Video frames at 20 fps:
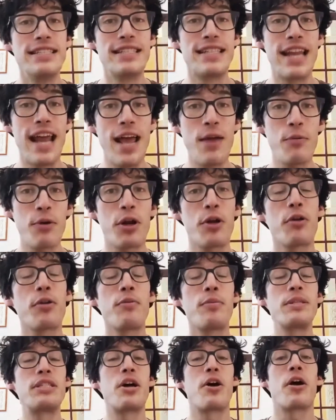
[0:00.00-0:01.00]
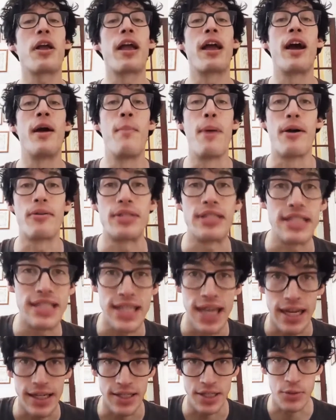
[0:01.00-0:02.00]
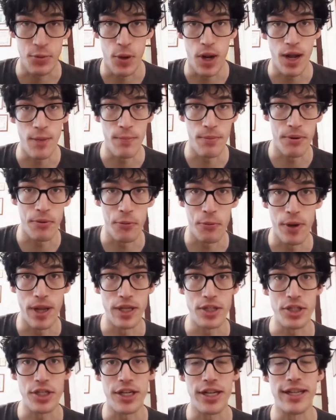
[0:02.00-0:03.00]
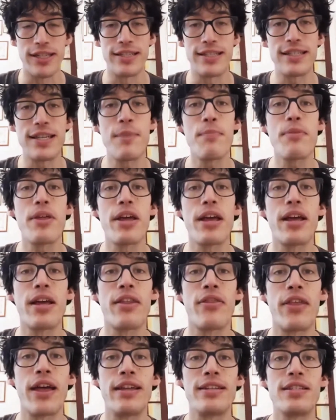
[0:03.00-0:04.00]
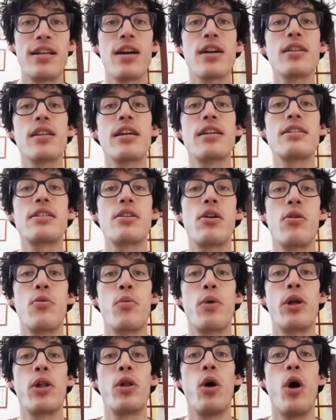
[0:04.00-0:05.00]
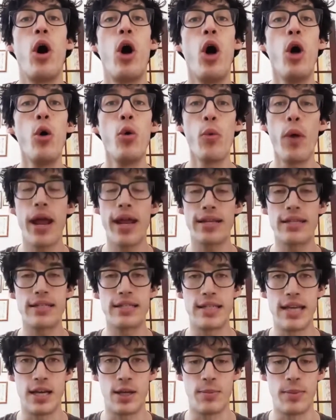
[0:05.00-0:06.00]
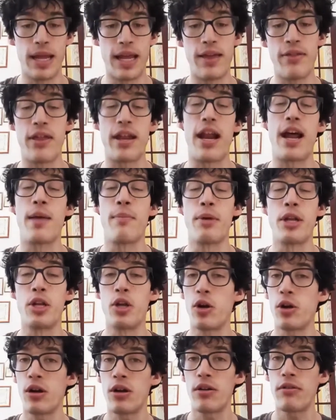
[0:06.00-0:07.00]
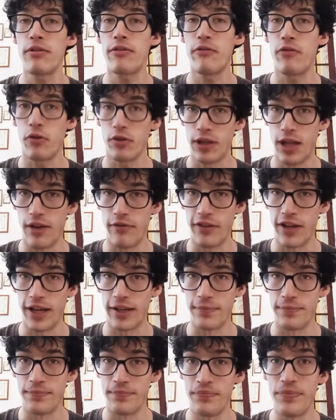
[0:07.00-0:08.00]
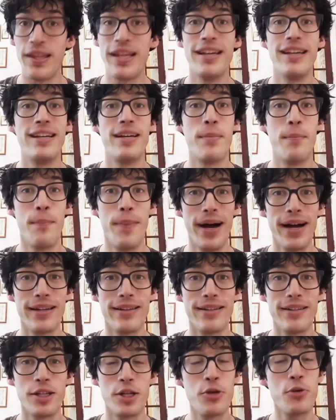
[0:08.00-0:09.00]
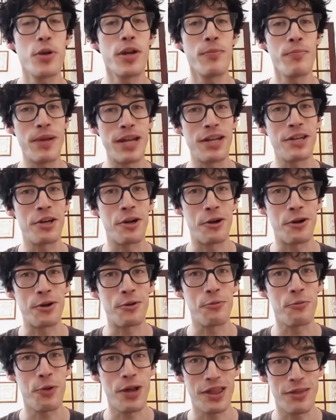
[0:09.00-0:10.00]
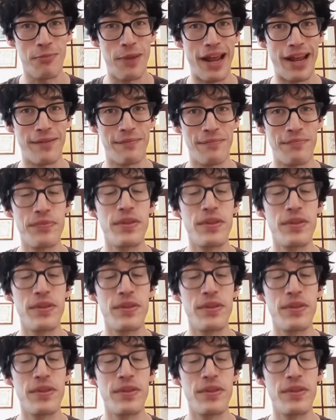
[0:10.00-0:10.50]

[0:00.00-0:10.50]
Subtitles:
Today we're going to be talking about Siteswap, which is something that Douglas will always tell me that I am a nerd for loving. But you can be a nerd with me.